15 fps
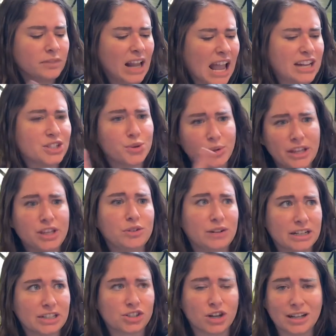I do think you need
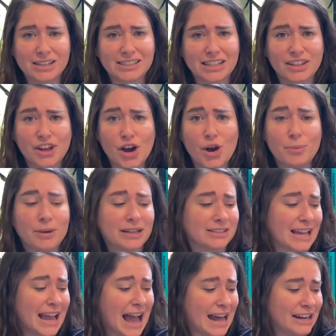to trellis it though because I
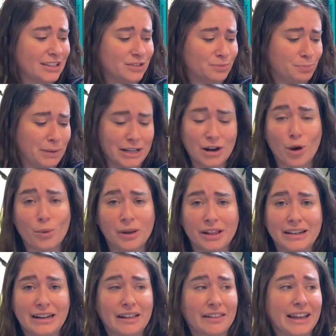had it being all
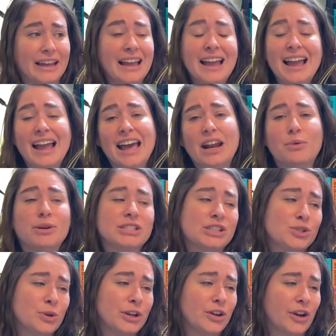willy-nilly and it wasn't
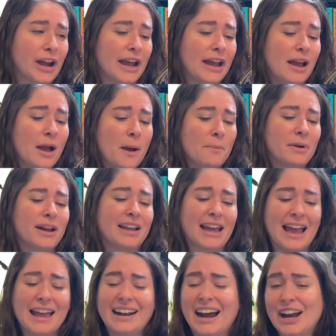doing great. But
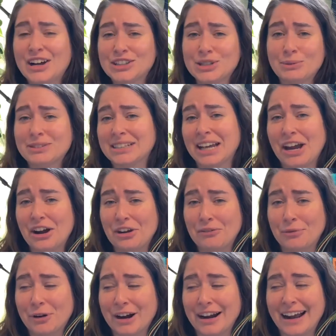again, I also wasn't caring
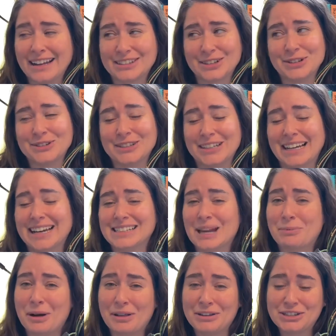for it as closely as I
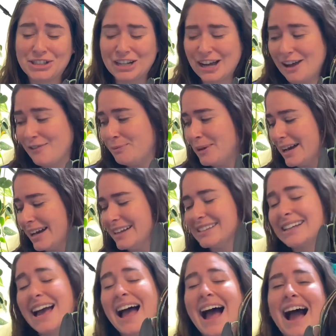probably should have because
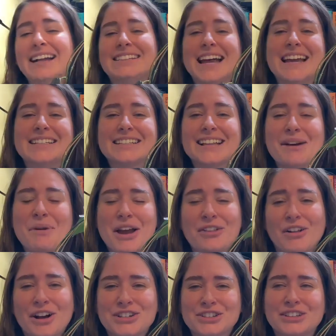I tend to let my
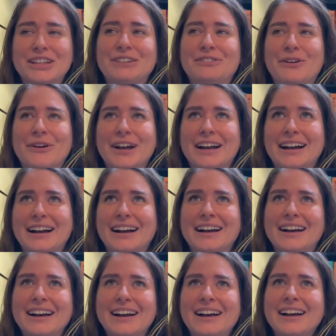larger leaf Hoya
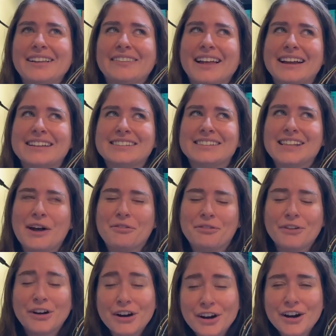like
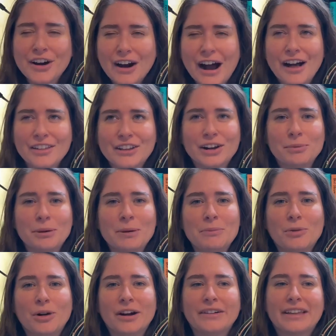suffer a little bit
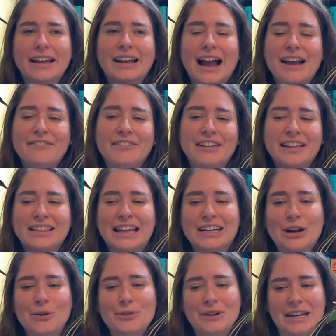more. Like I feel like they
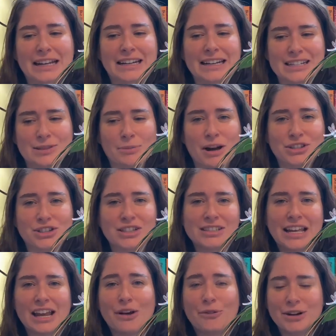don't need as much because
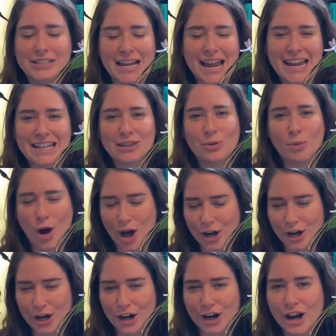they retain the
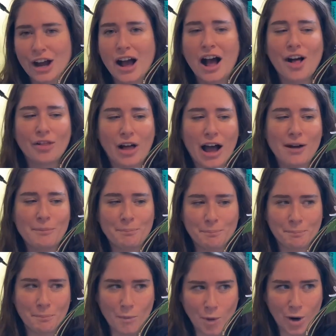water a lot
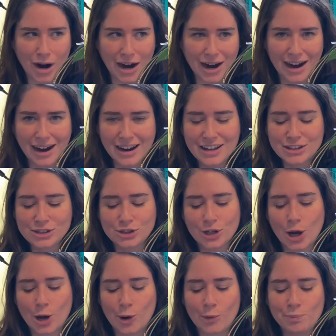more.
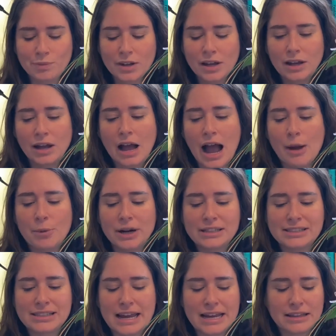So I wouldn't
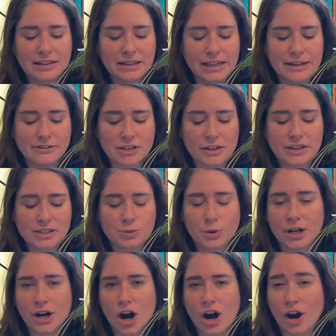say the leaves on this
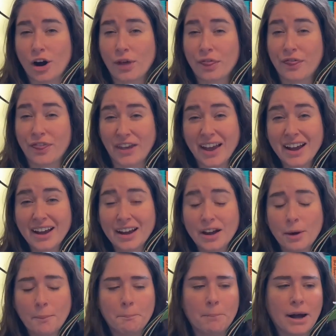one are thick,
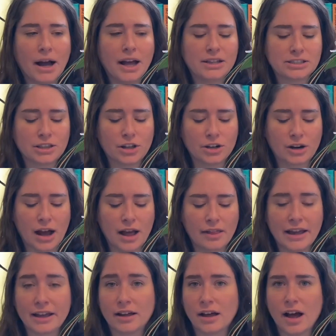but they're not
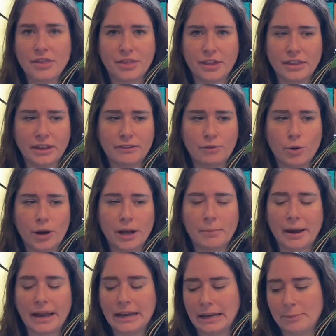like a thin leaf Hoya
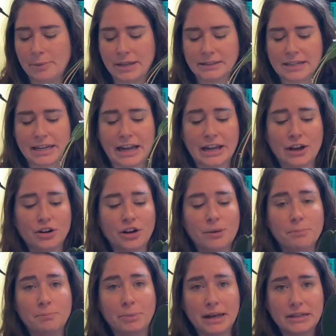by any means. Like I
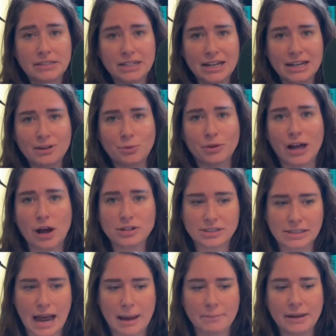couldn't bend it without
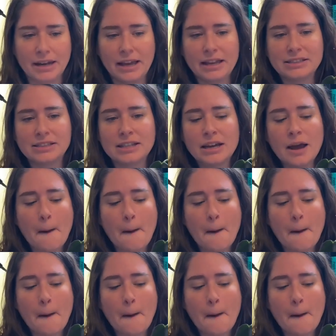snapping it.